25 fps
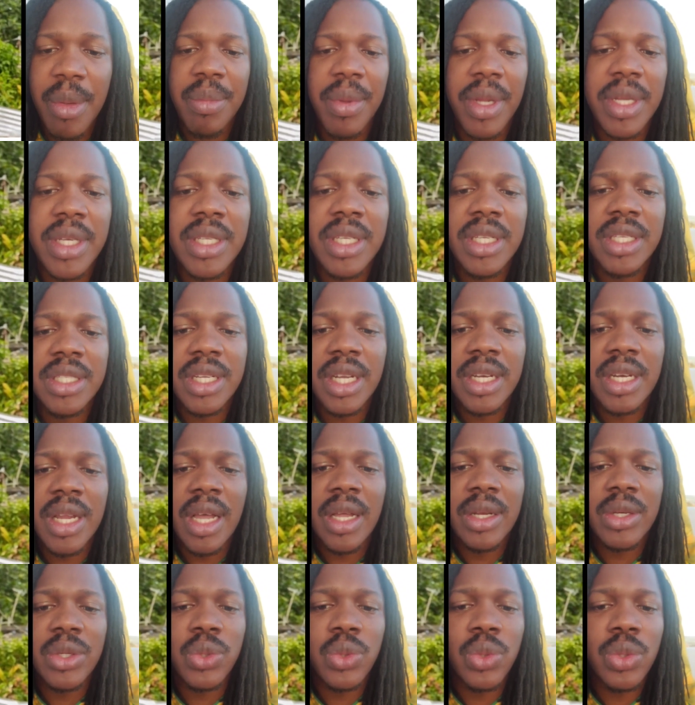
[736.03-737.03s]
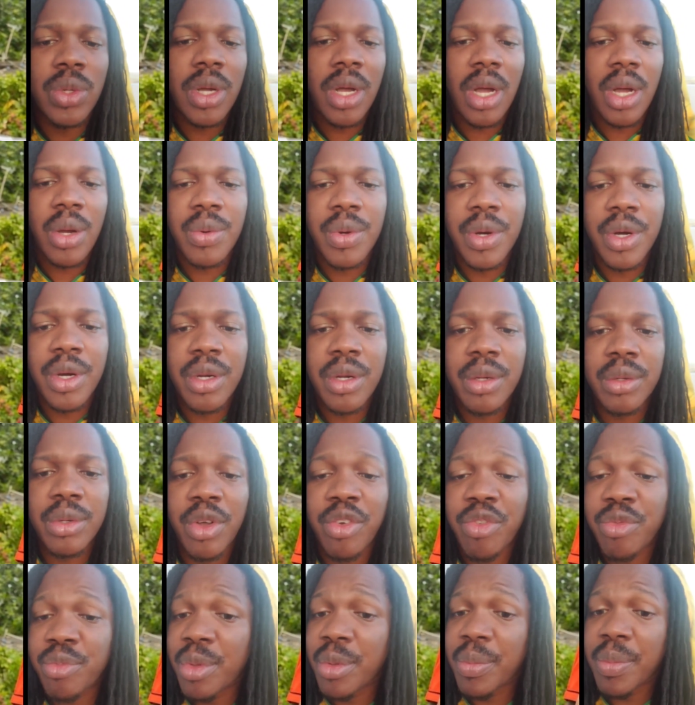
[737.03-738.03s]
I remember teacher and do God work,
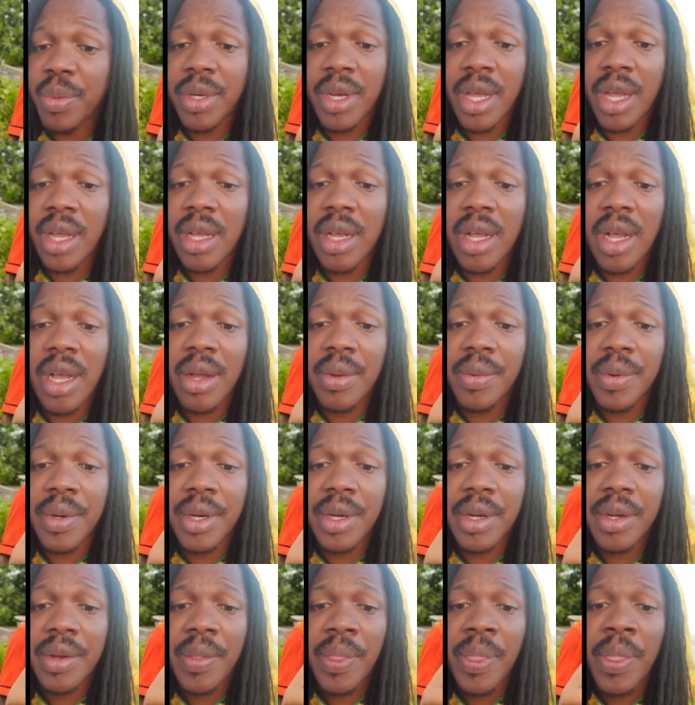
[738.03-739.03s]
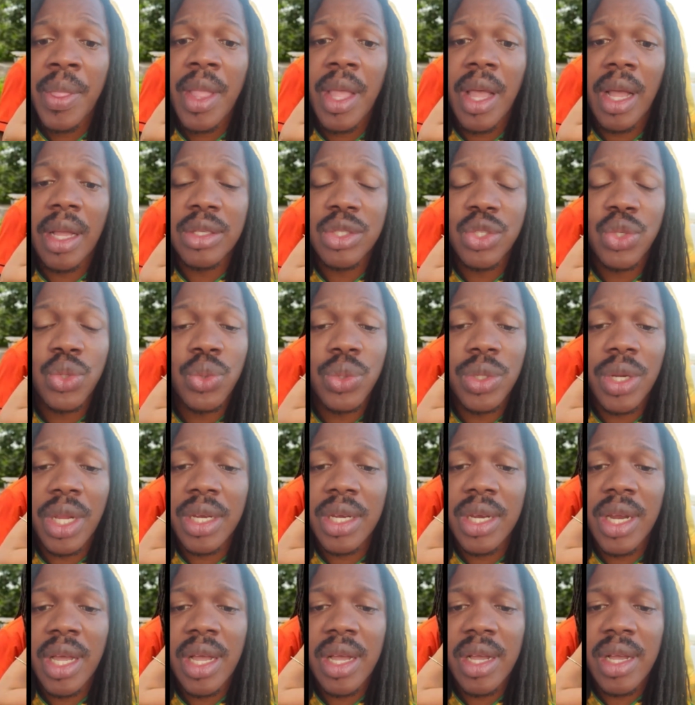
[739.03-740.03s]
enough people now God work, and
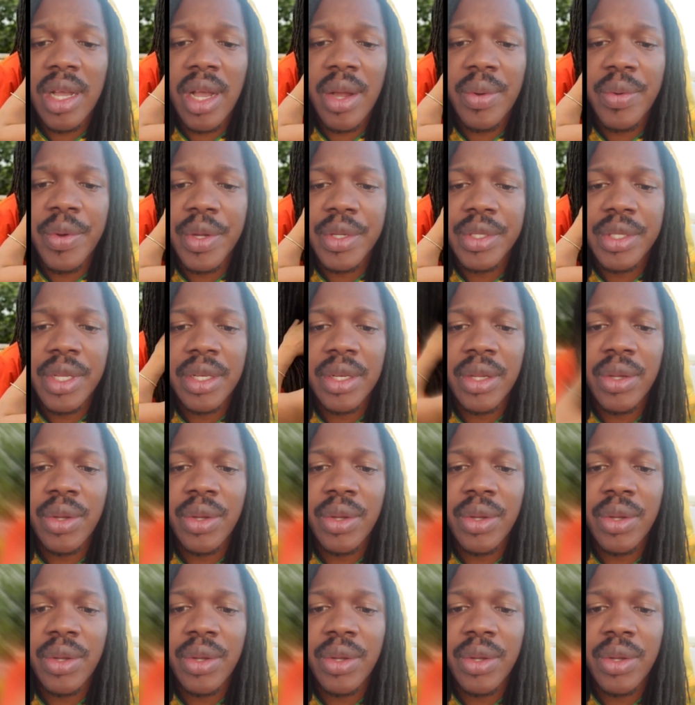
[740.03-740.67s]
student now God work.